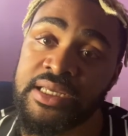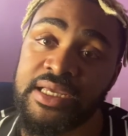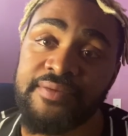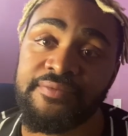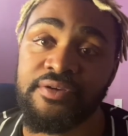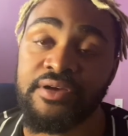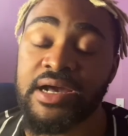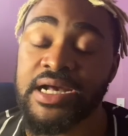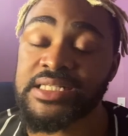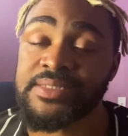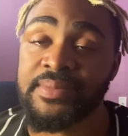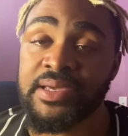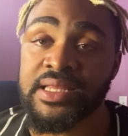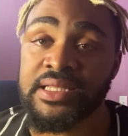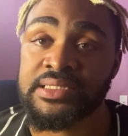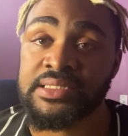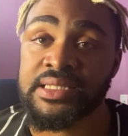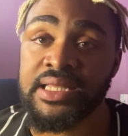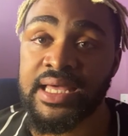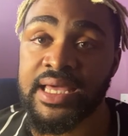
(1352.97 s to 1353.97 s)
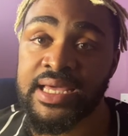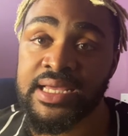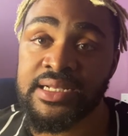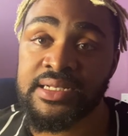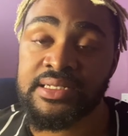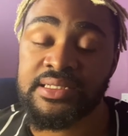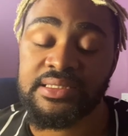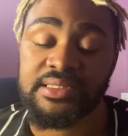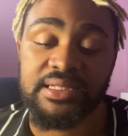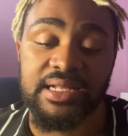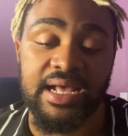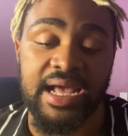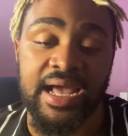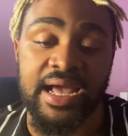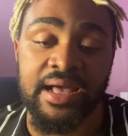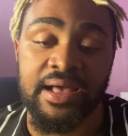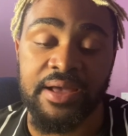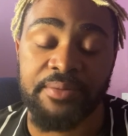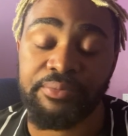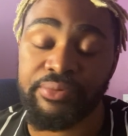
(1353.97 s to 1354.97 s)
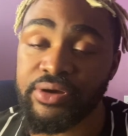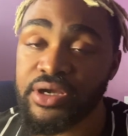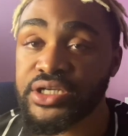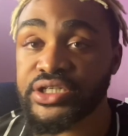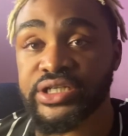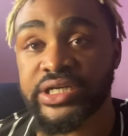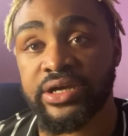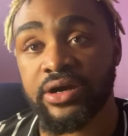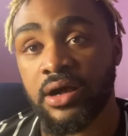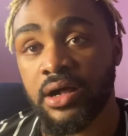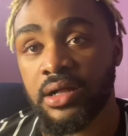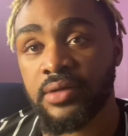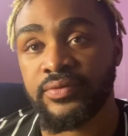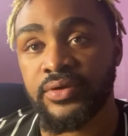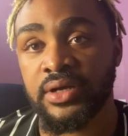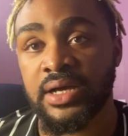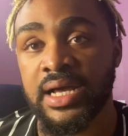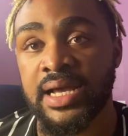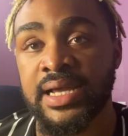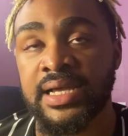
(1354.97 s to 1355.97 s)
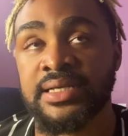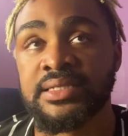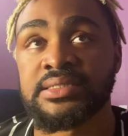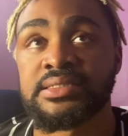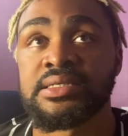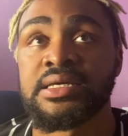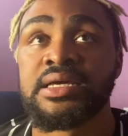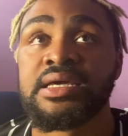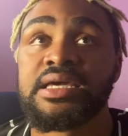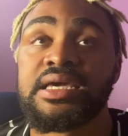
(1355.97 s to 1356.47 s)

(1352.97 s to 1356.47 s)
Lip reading: If you guys made it to the end, I appreciate all of you guys.